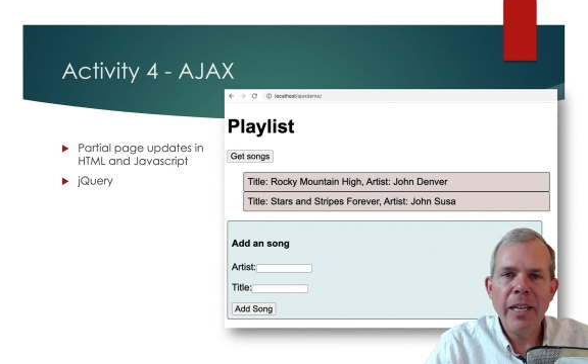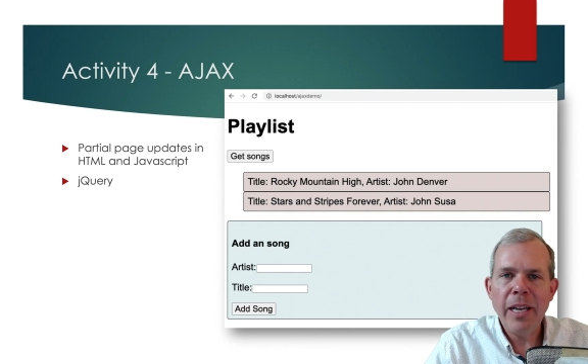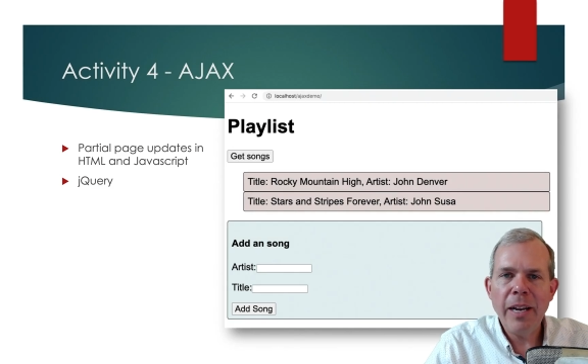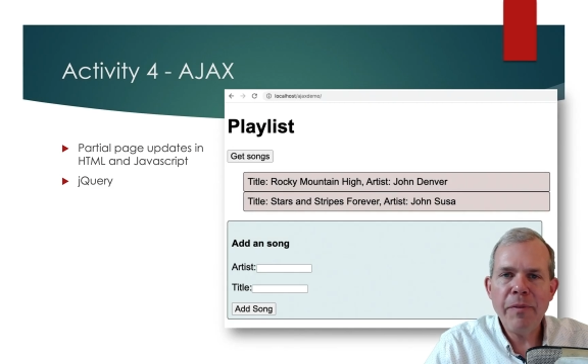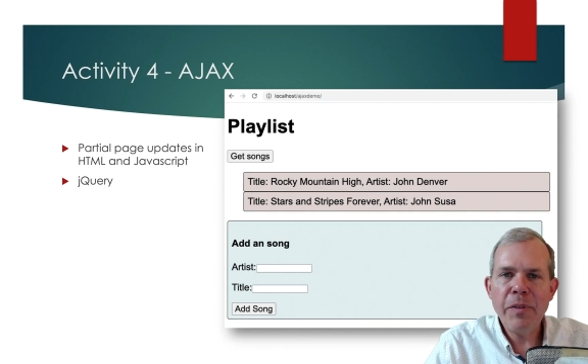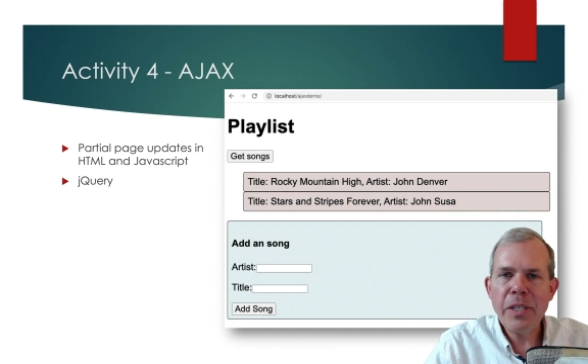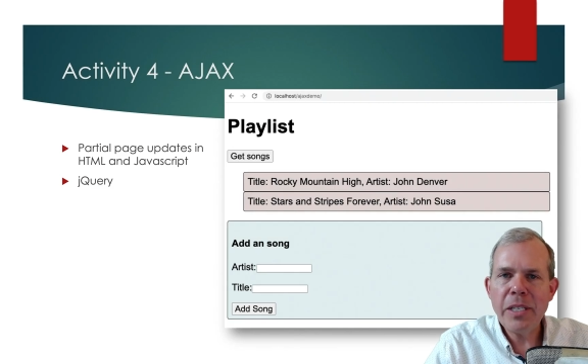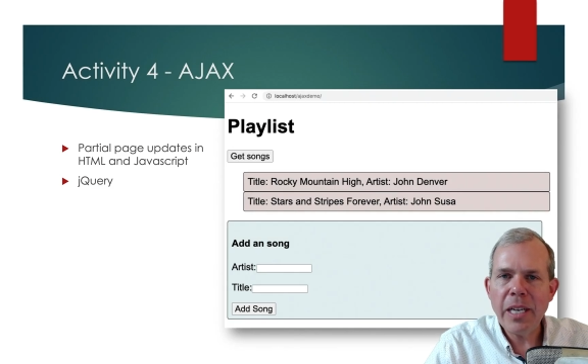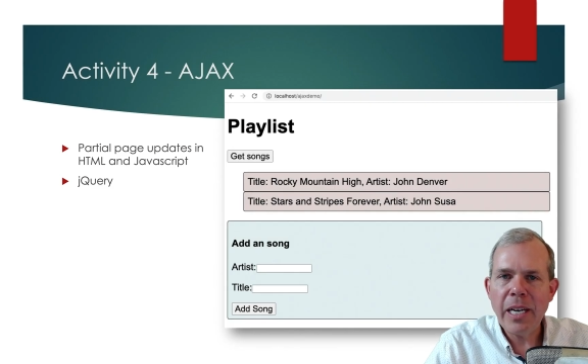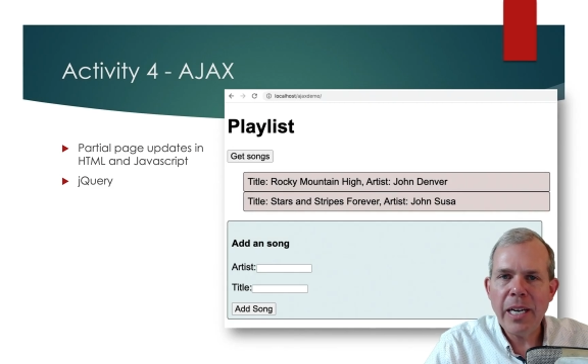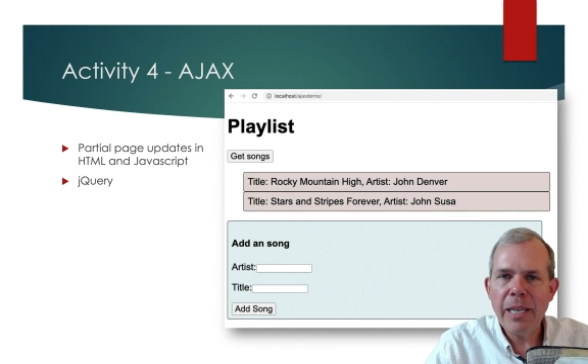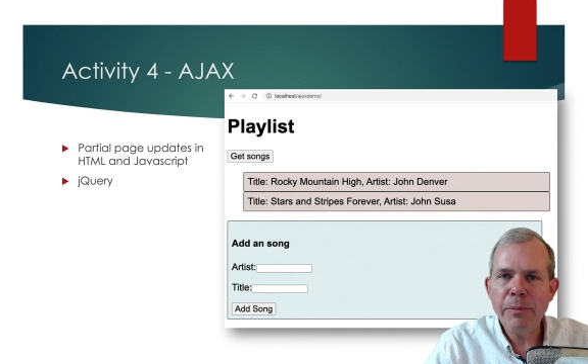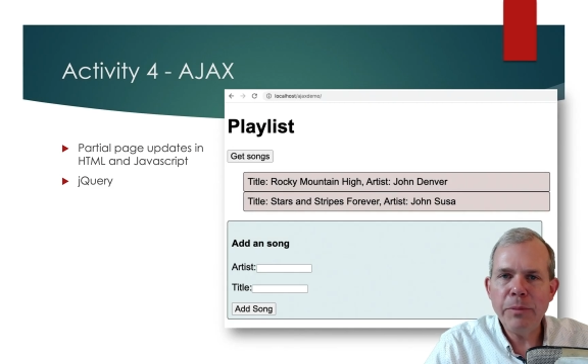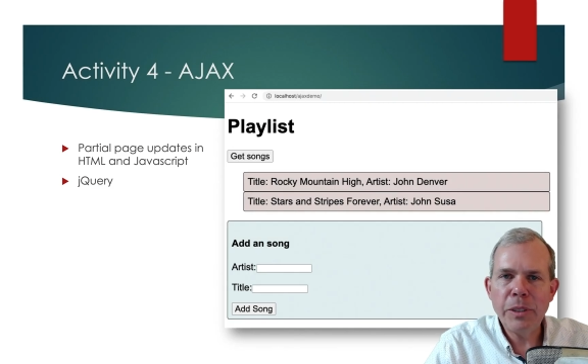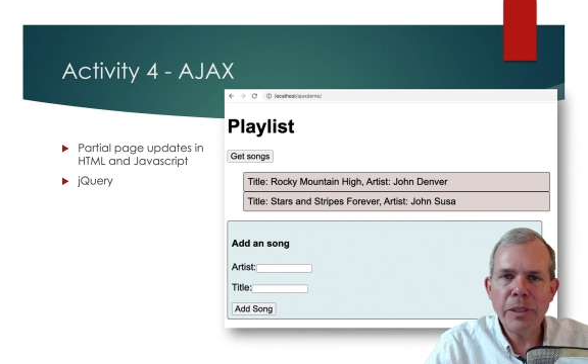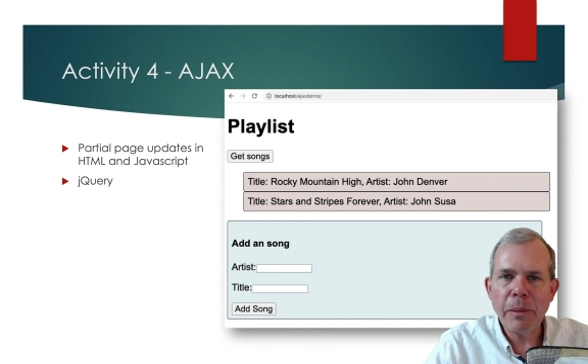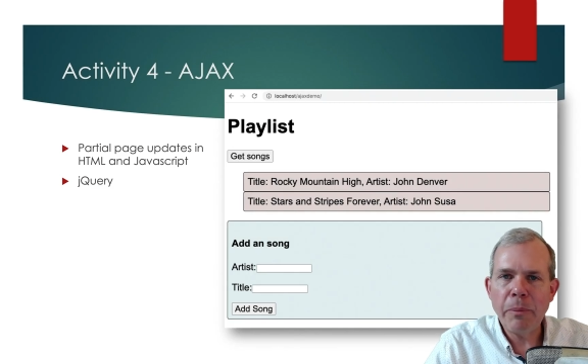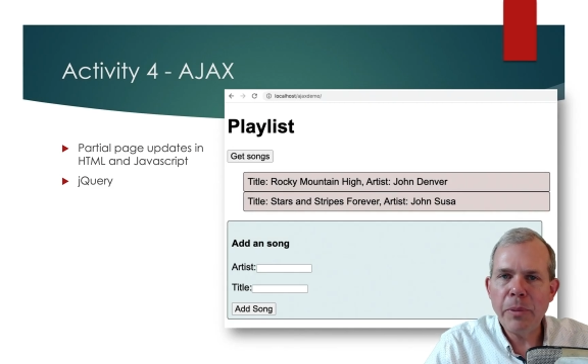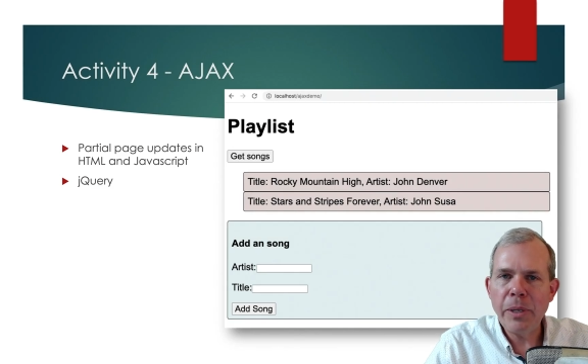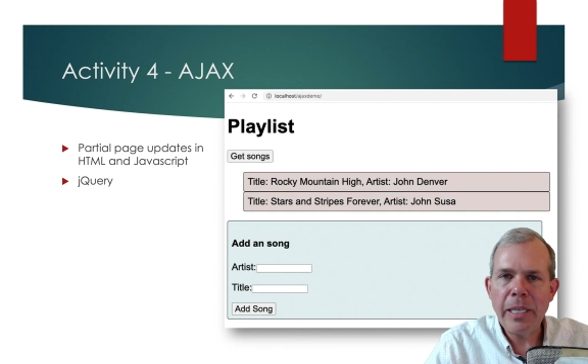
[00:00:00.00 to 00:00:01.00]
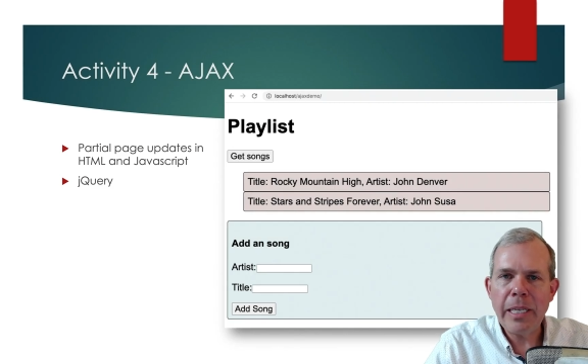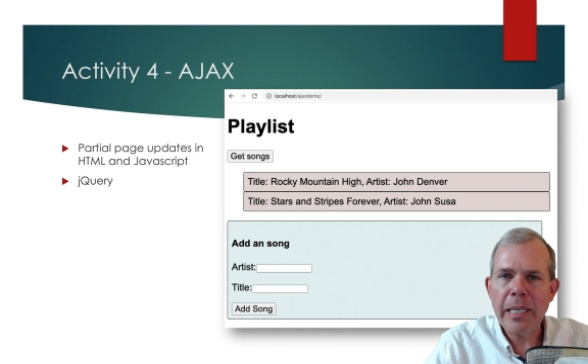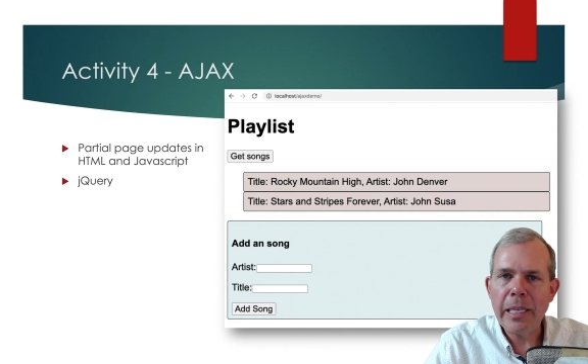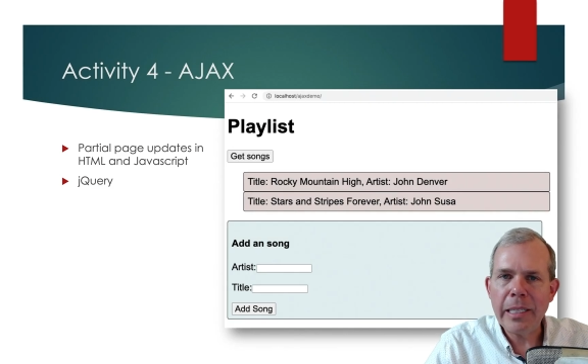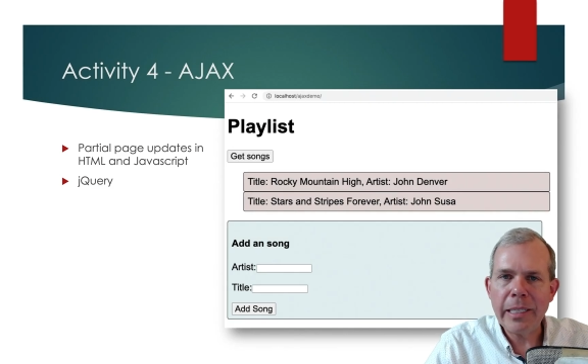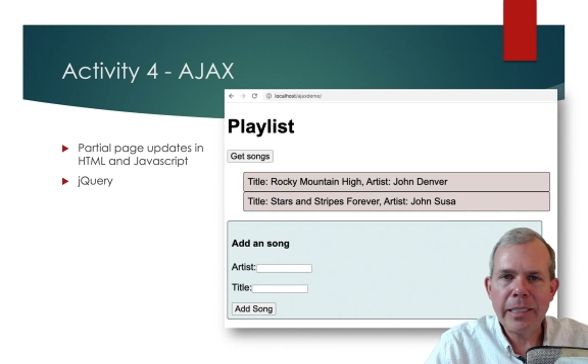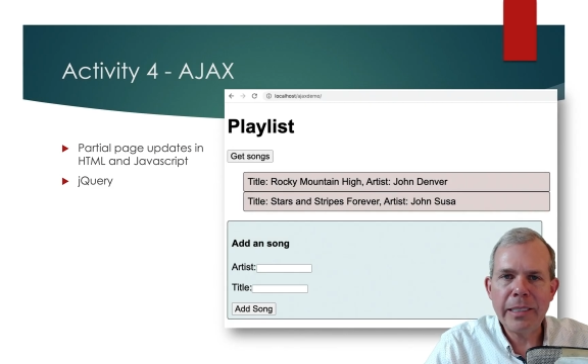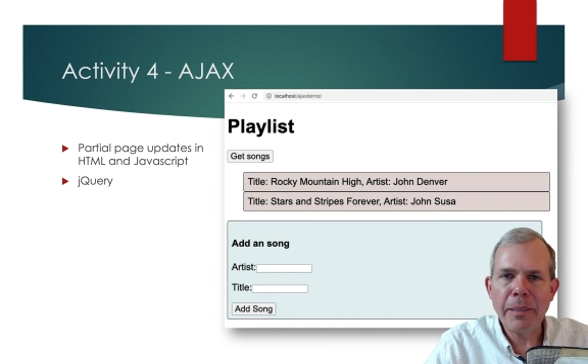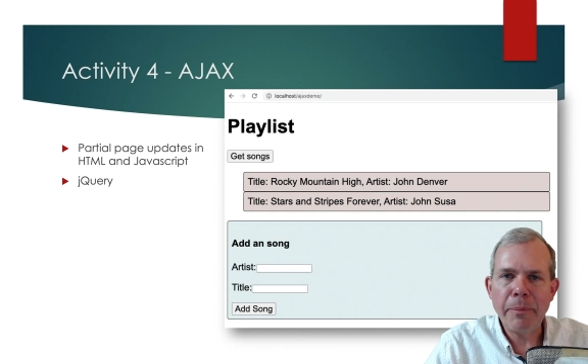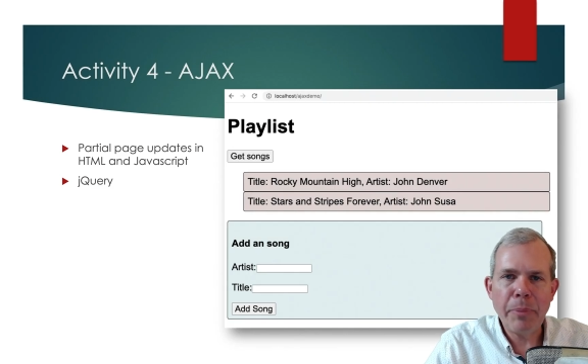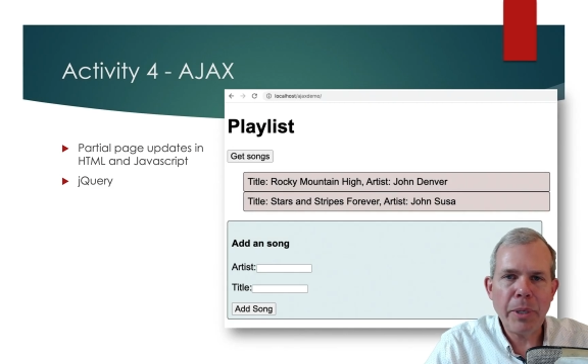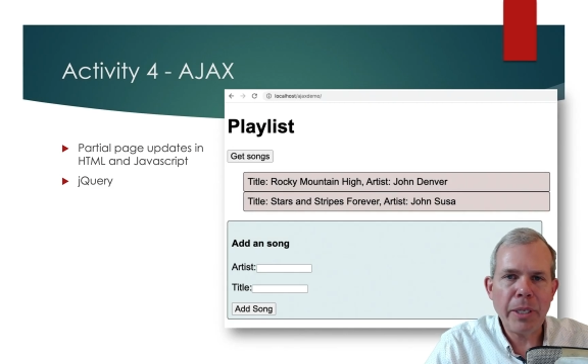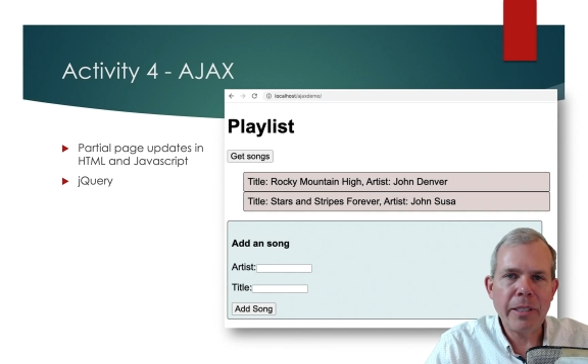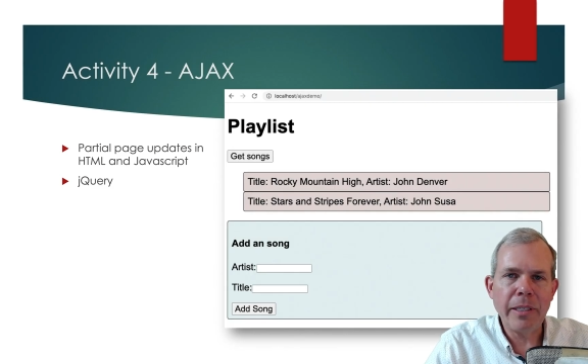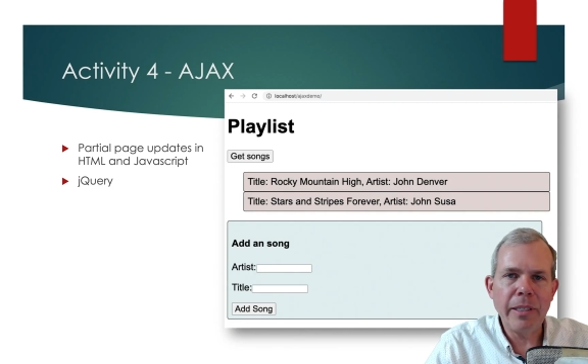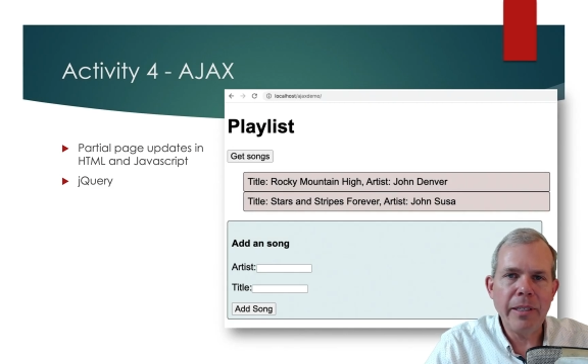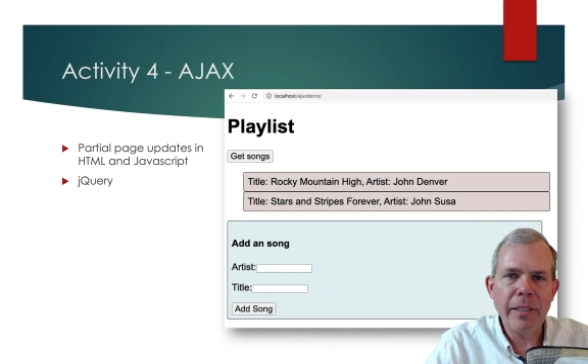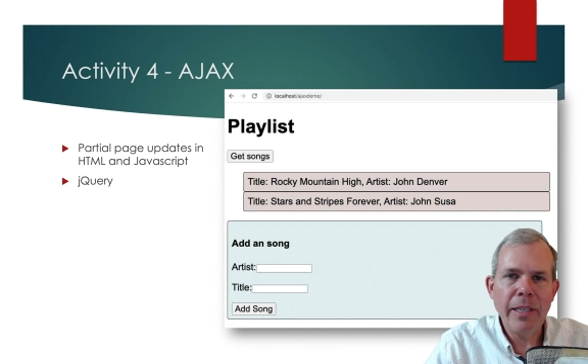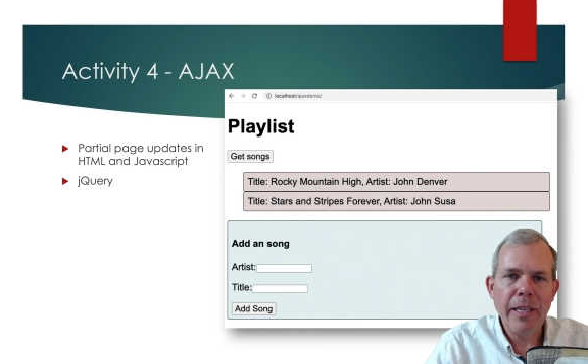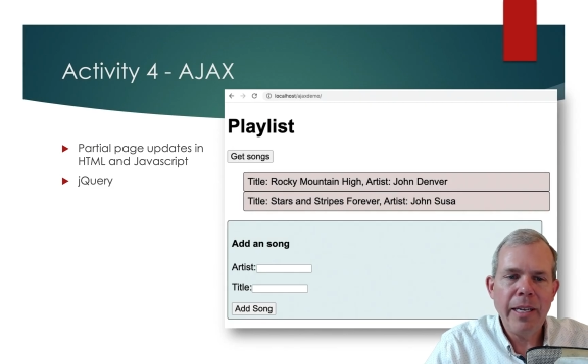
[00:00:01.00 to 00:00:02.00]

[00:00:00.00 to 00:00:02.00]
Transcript: every time somebody clicks a button.